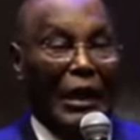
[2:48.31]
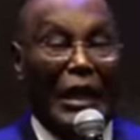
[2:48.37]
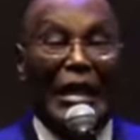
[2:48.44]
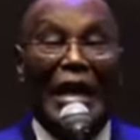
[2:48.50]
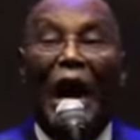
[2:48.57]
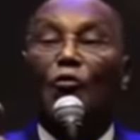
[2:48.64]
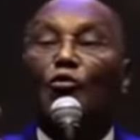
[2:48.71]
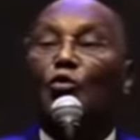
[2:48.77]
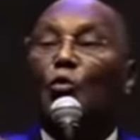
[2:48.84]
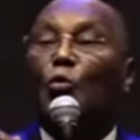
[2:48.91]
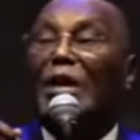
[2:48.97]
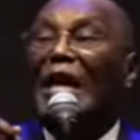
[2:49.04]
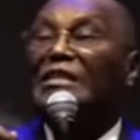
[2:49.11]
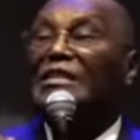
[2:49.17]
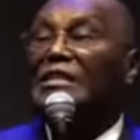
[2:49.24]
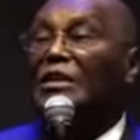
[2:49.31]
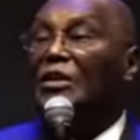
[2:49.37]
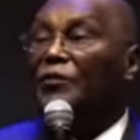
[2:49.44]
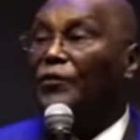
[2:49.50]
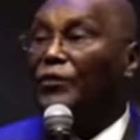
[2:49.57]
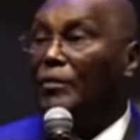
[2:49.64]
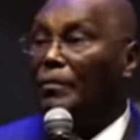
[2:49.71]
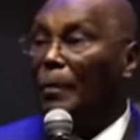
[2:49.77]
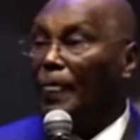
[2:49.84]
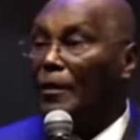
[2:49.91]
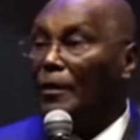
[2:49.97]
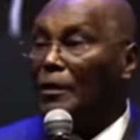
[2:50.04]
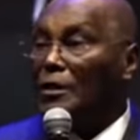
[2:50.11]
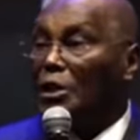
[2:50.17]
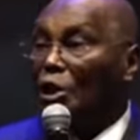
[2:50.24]
And how do we achieve
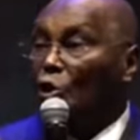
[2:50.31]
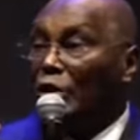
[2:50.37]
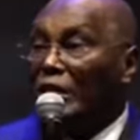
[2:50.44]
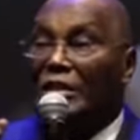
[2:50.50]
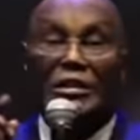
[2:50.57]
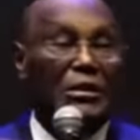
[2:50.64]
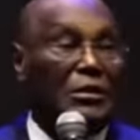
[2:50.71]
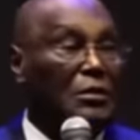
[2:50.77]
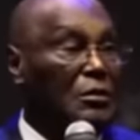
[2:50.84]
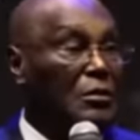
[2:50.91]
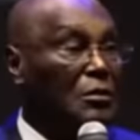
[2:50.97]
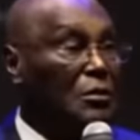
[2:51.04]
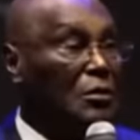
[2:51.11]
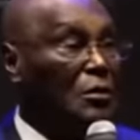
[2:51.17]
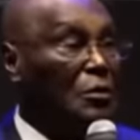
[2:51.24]
the unity